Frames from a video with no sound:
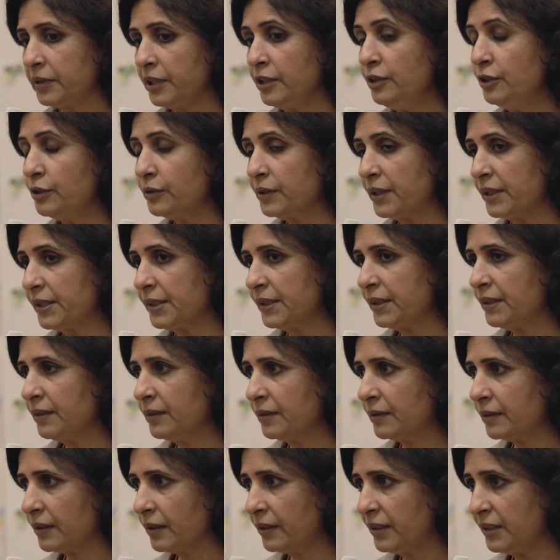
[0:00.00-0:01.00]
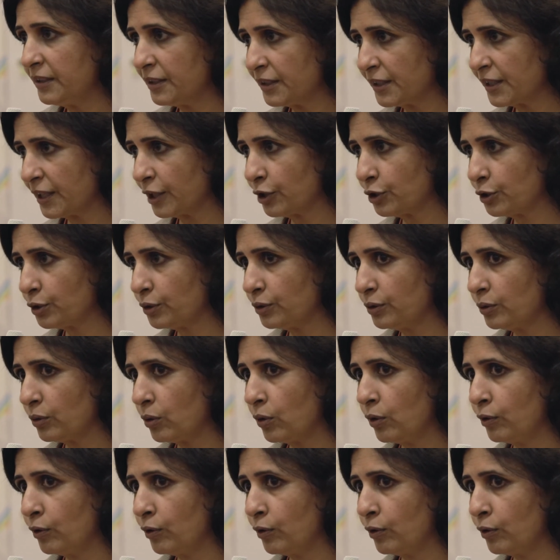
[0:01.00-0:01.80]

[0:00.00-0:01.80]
interesting intersection